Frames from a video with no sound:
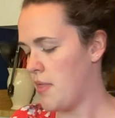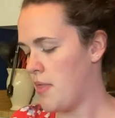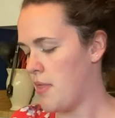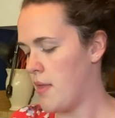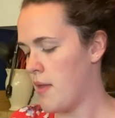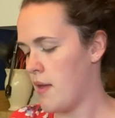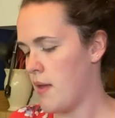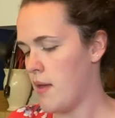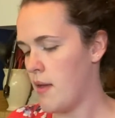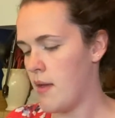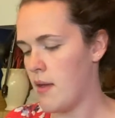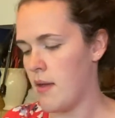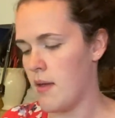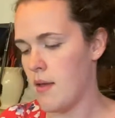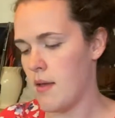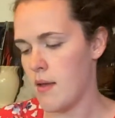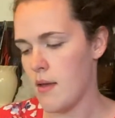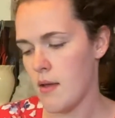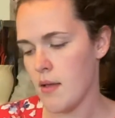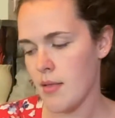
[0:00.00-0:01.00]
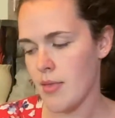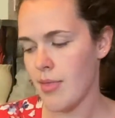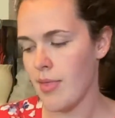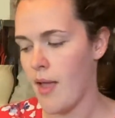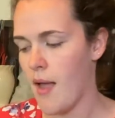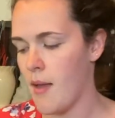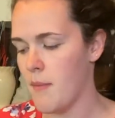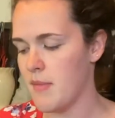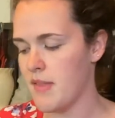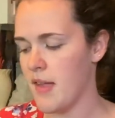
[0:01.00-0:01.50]
the
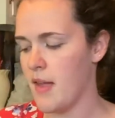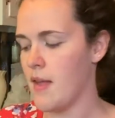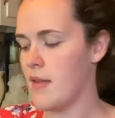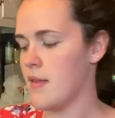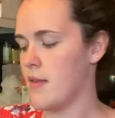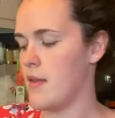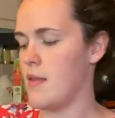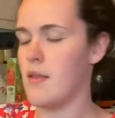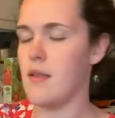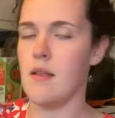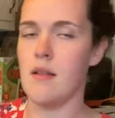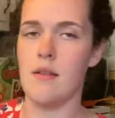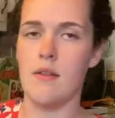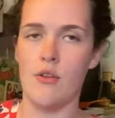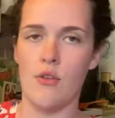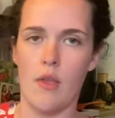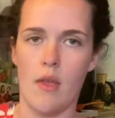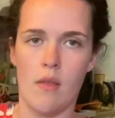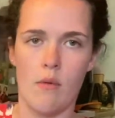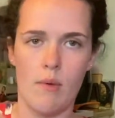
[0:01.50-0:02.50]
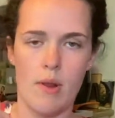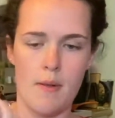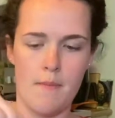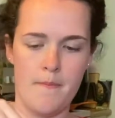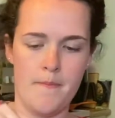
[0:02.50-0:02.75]
lime zest and then do the other one.